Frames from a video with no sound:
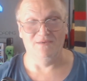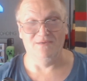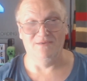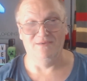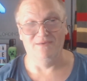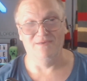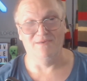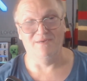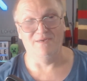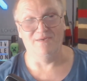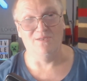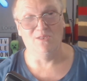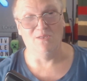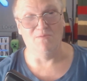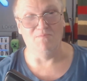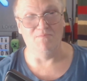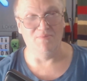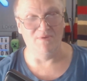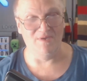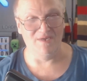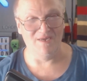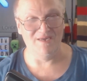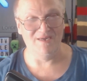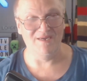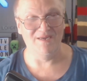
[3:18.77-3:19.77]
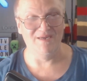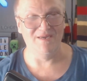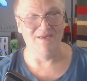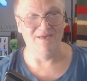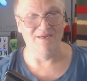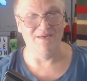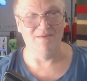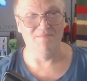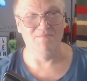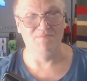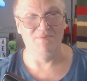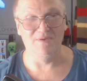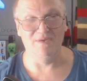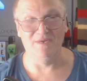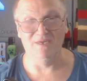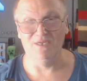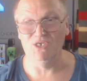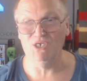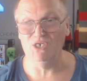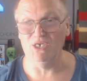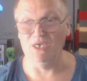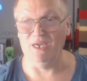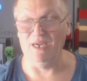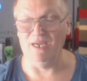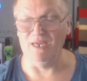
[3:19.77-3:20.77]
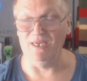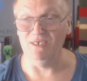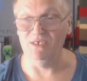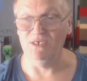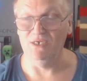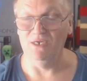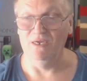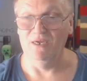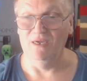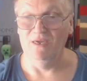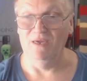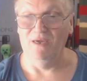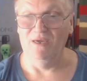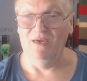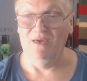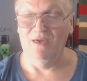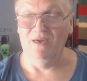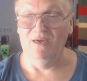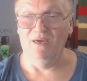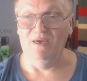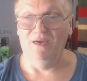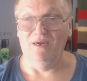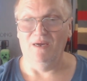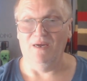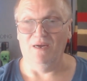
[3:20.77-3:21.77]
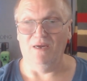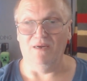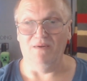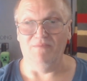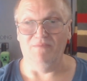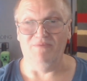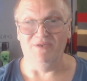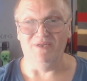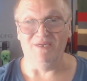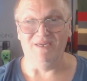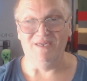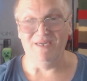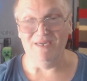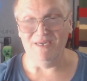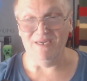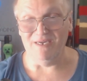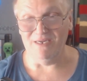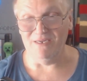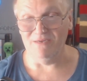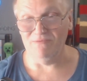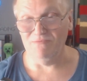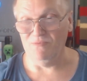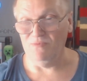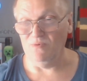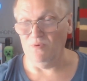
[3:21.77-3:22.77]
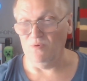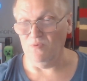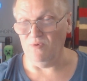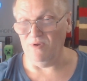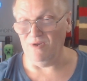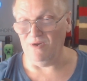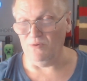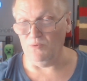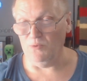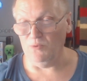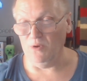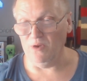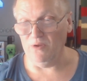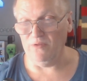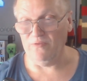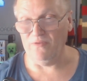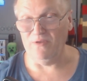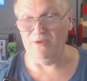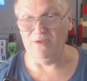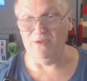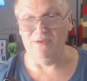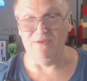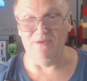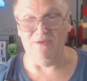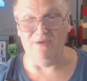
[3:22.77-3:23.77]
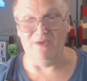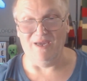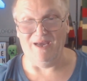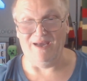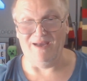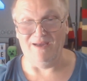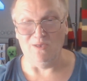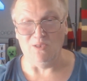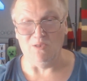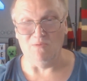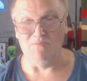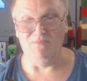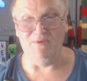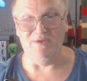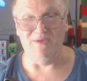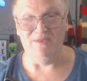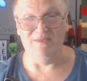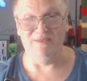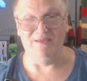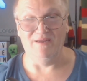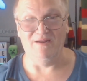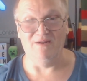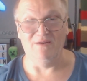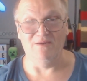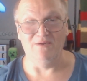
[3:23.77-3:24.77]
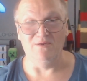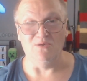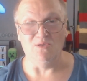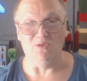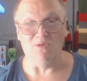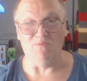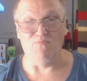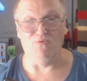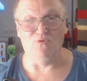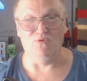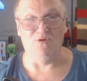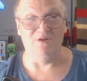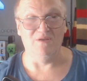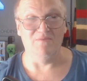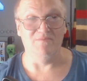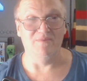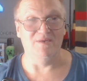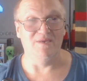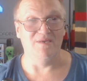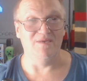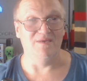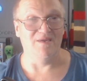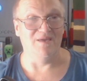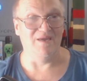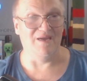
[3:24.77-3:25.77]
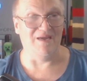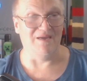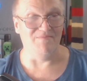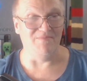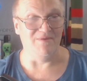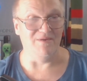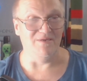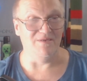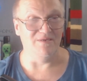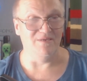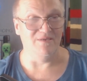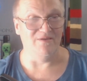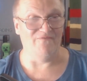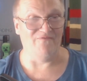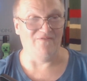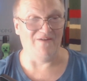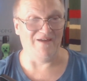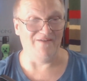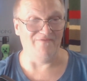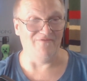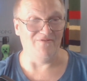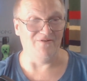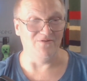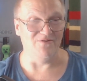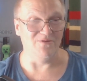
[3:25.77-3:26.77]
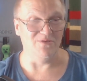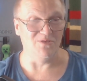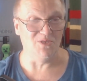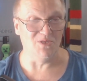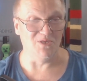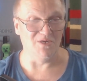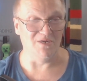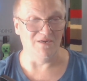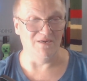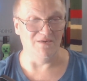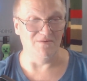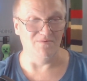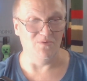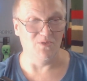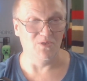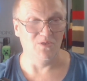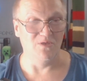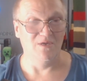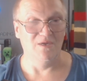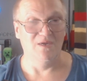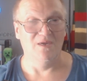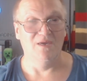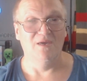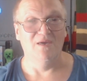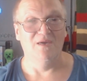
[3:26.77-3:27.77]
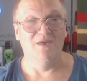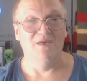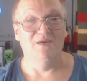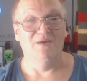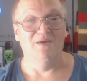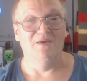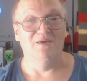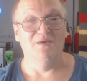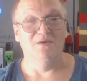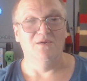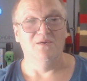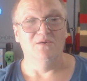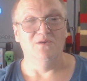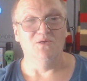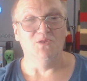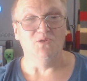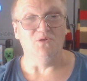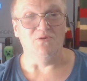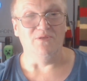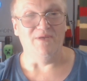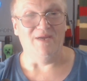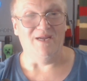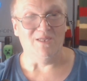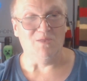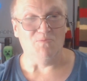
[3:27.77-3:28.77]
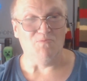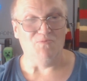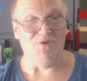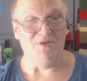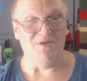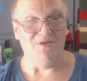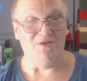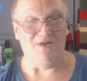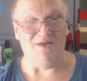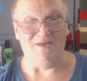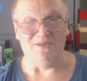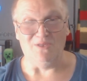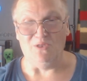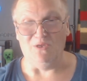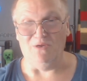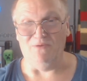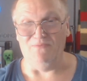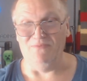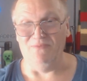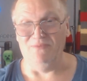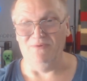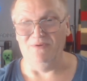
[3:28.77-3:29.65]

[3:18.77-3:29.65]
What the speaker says: It's a big, big change. But again, well worth it. You guys have been there. You supported me. You got me to the 500 subs. So that's pretty awesome.